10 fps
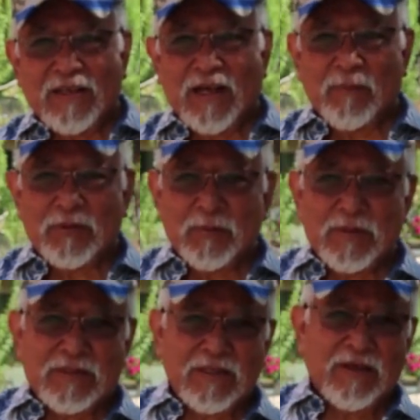
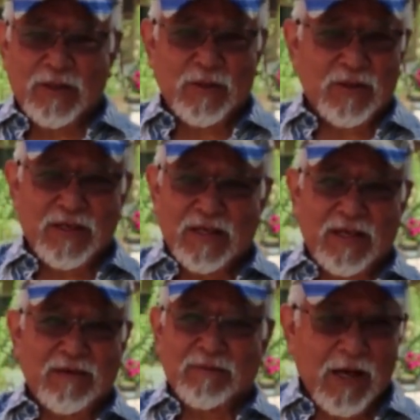Optimist. Other than
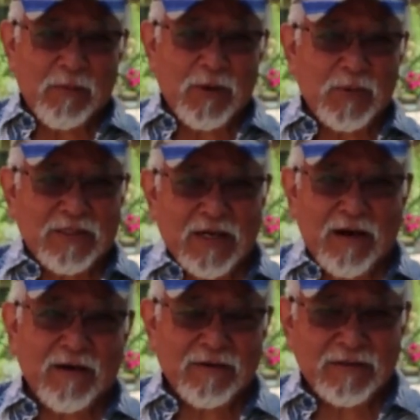that, I've been
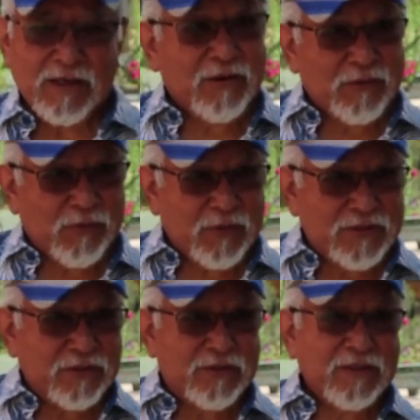retired with
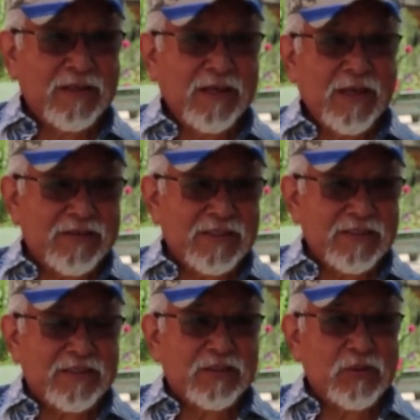fortune
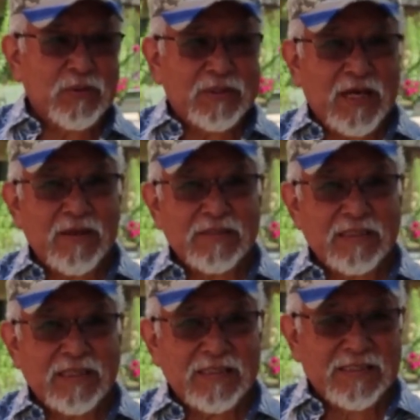since
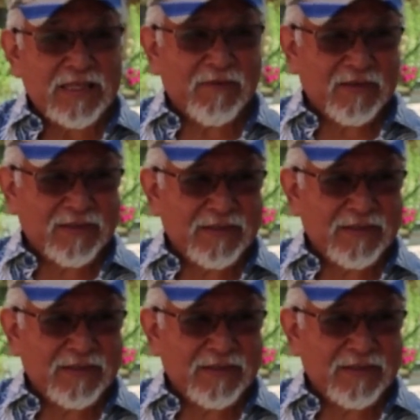2007.